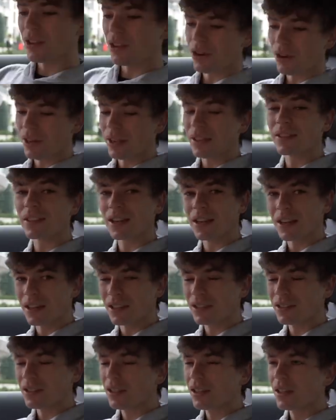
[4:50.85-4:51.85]
you know, into
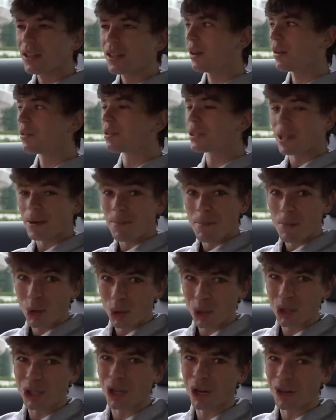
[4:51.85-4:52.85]
cars, obviously
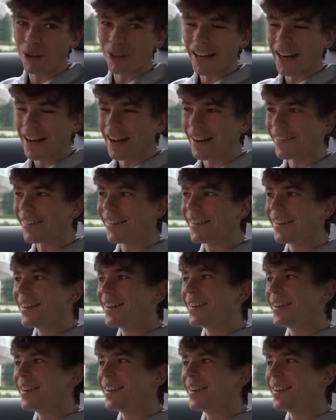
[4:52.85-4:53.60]
more so now.